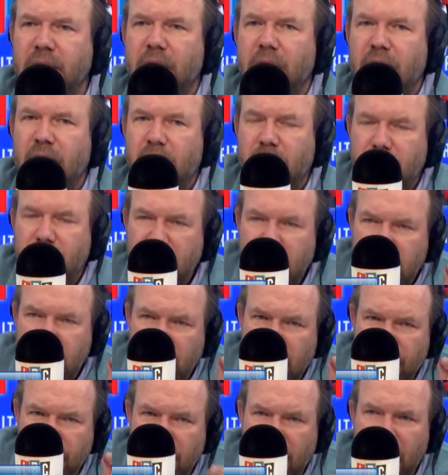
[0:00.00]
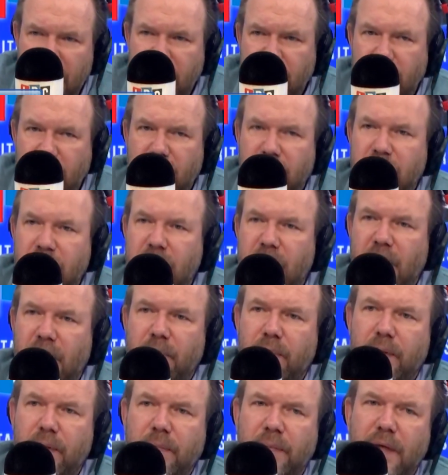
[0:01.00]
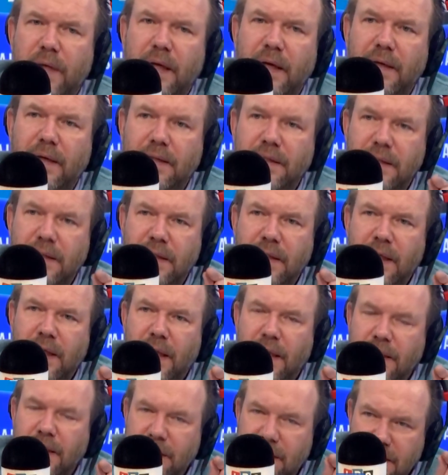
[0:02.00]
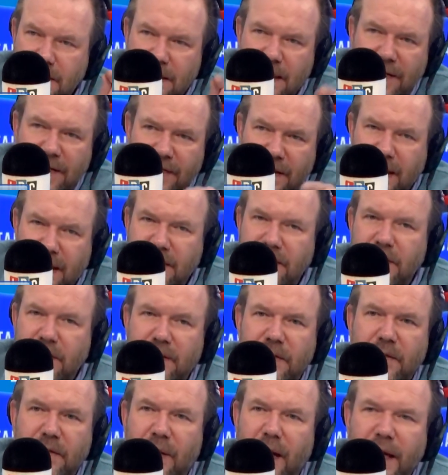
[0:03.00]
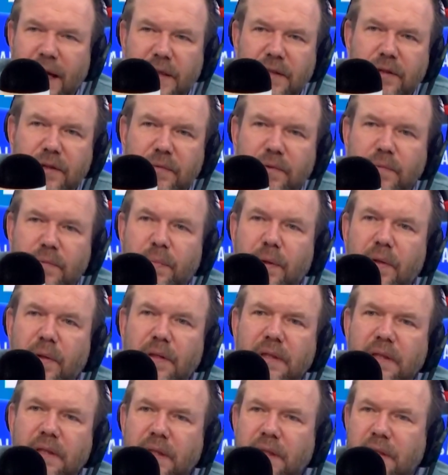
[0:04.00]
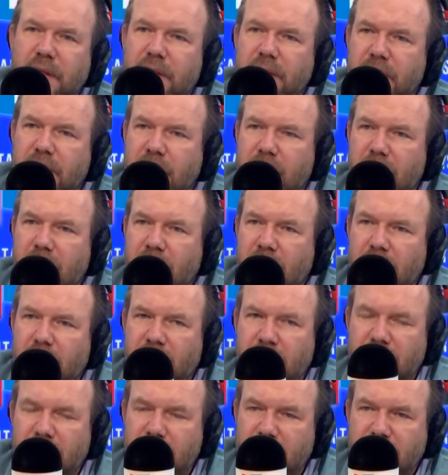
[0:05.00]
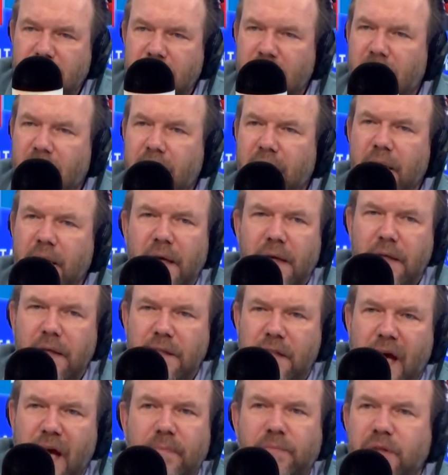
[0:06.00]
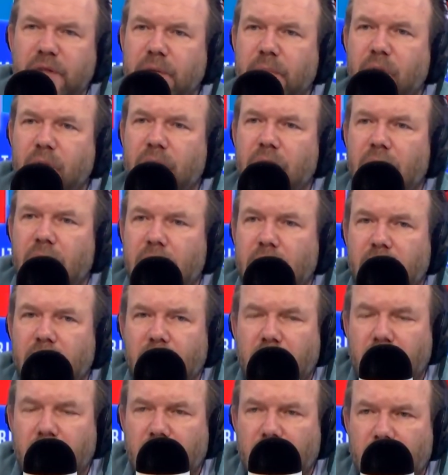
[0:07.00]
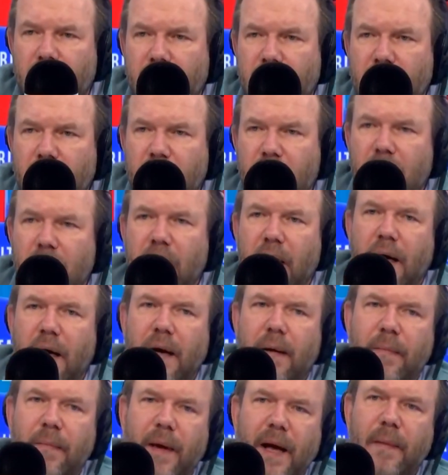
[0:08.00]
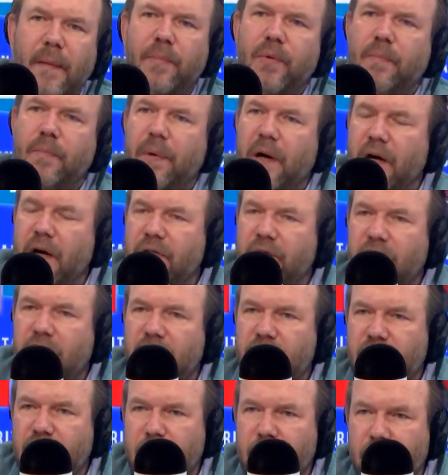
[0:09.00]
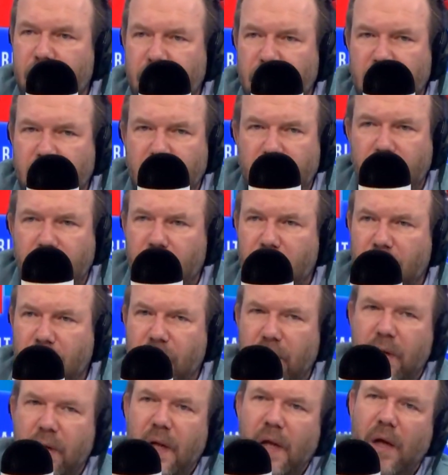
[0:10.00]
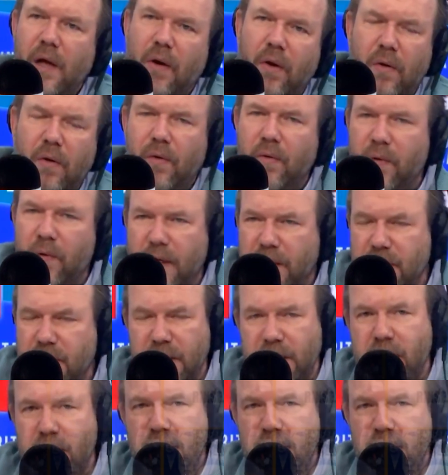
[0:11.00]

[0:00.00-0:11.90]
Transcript: The reason why Farage can retain popularity is because he never has to do actual politics. He can just say, jam tomorrow, or um, apple pie for everybody, or, oh, it's easy